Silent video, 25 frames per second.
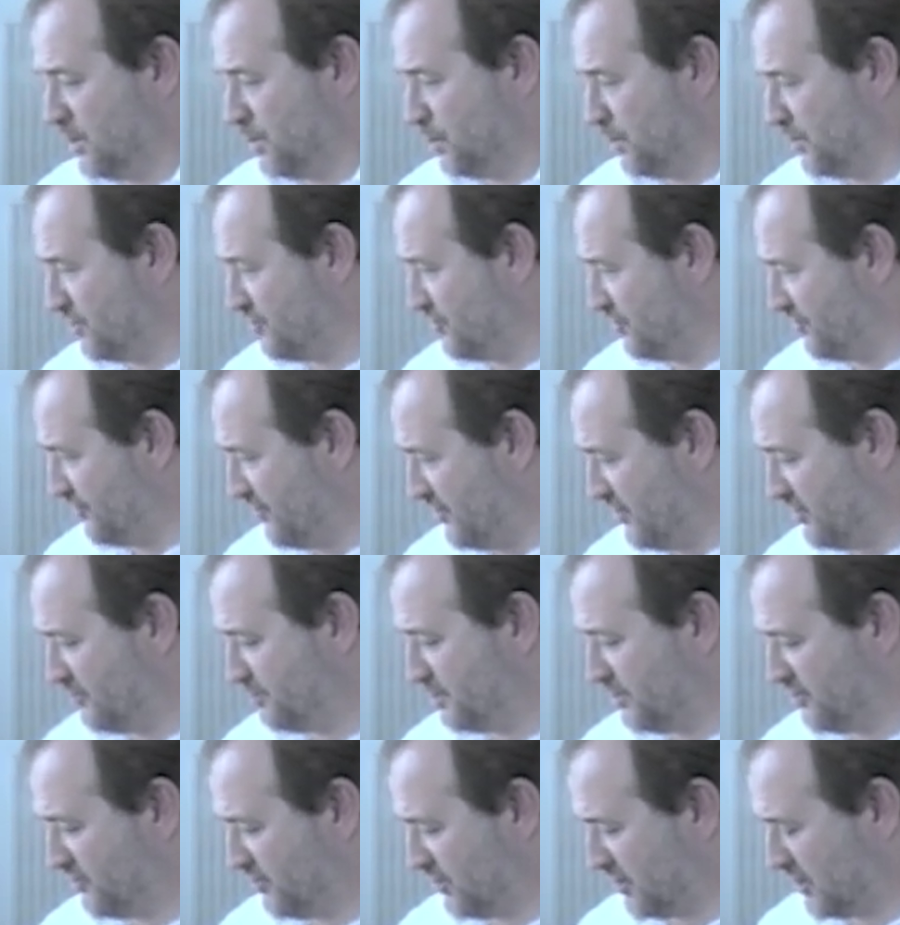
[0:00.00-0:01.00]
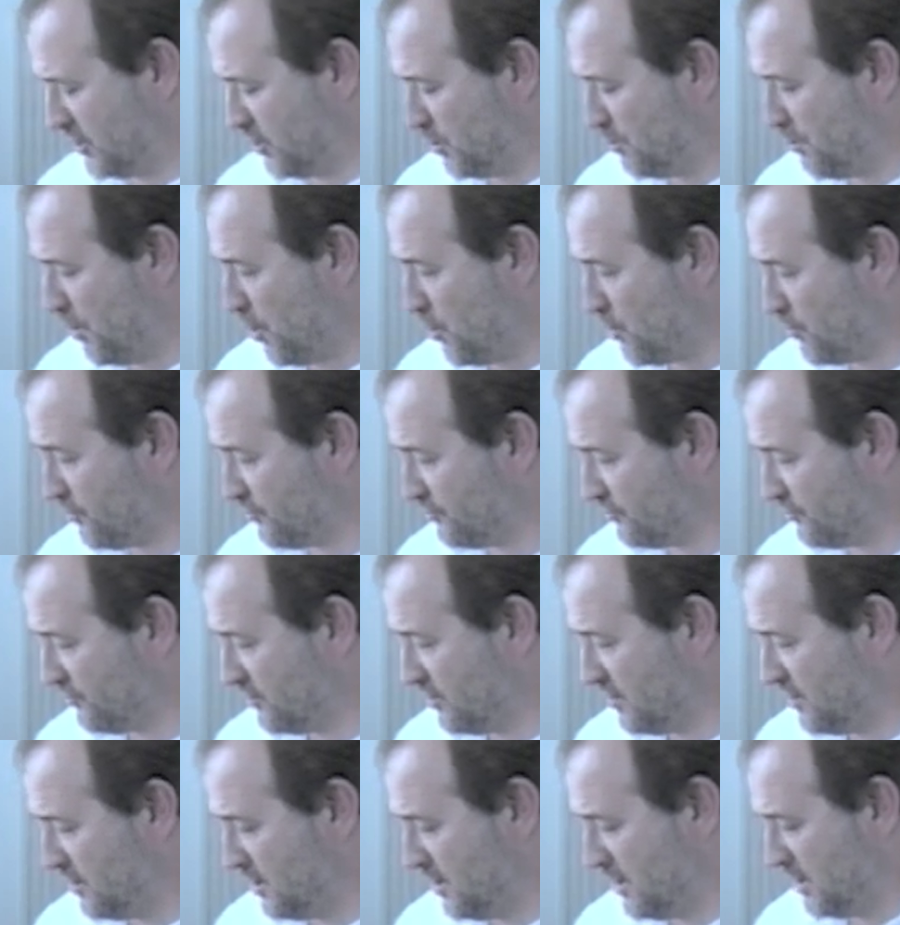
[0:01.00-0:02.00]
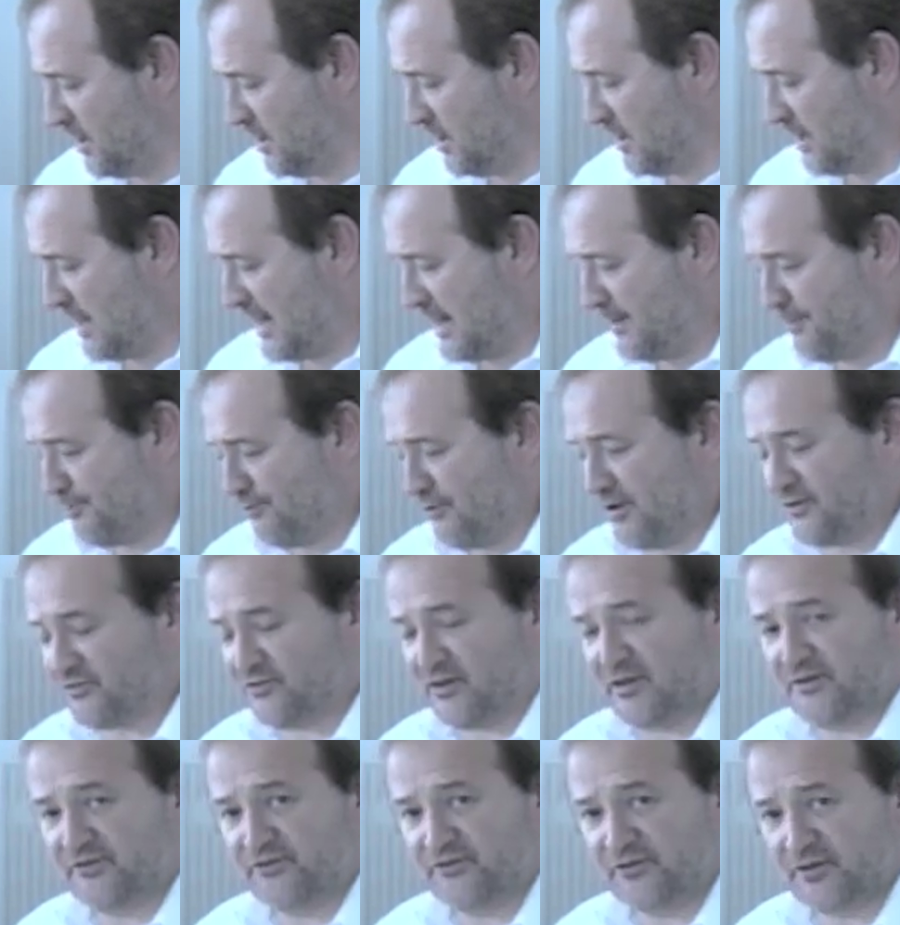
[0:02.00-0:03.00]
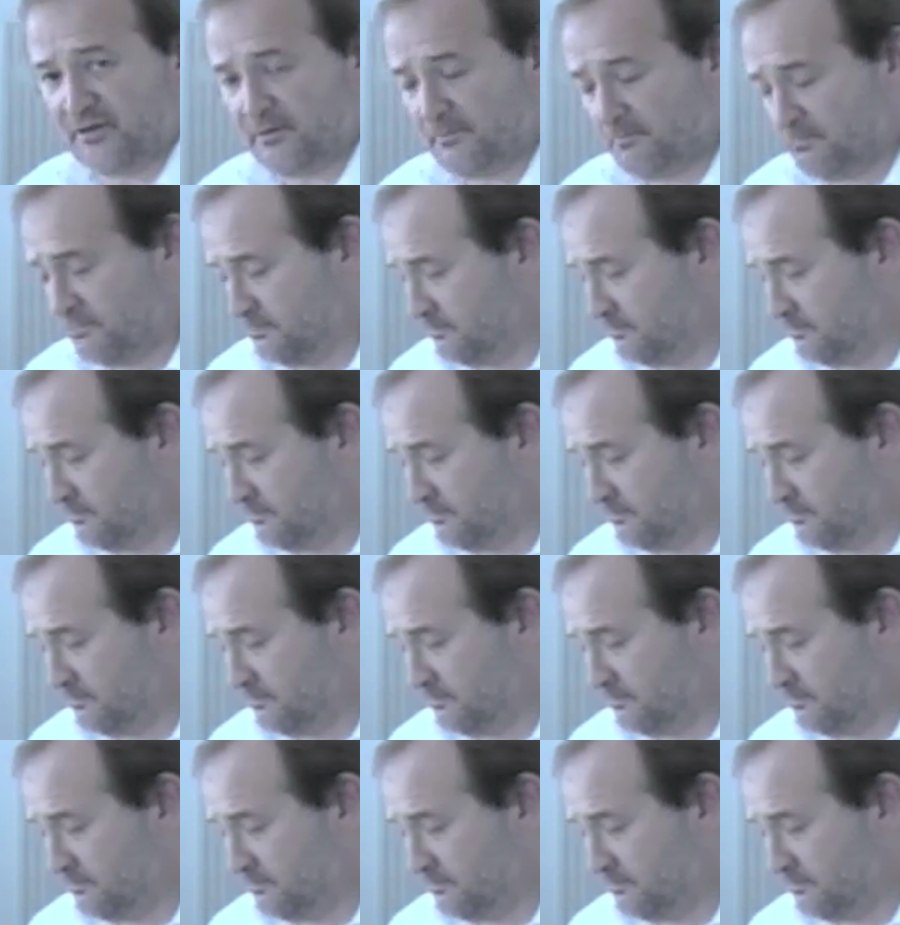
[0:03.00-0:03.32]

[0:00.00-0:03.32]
which is this particular box, and press enter.